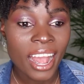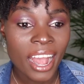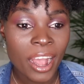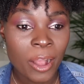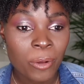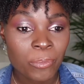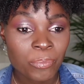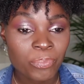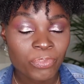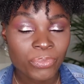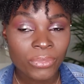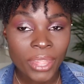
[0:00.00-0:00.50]

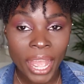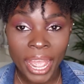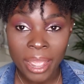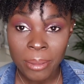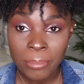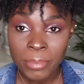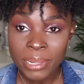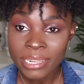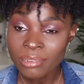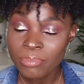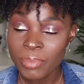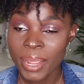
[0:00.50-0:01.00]
I
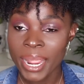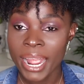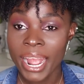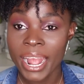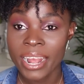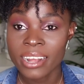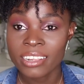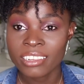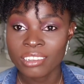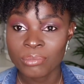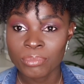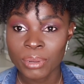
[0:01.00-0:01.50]
met my
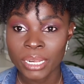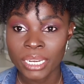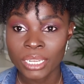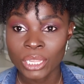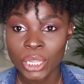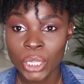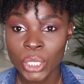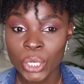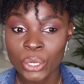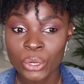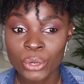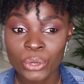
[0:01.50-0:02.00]
husband
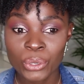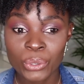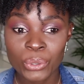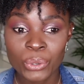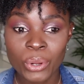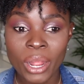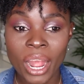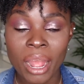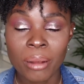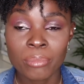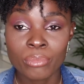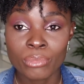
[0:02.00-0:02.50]

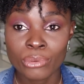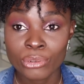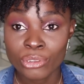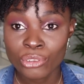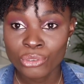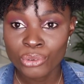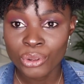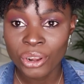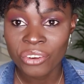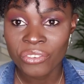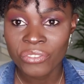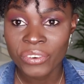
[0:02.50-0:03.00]
through a
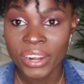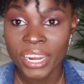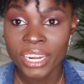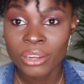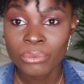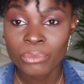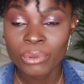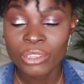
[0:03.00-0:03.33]
mutual friend,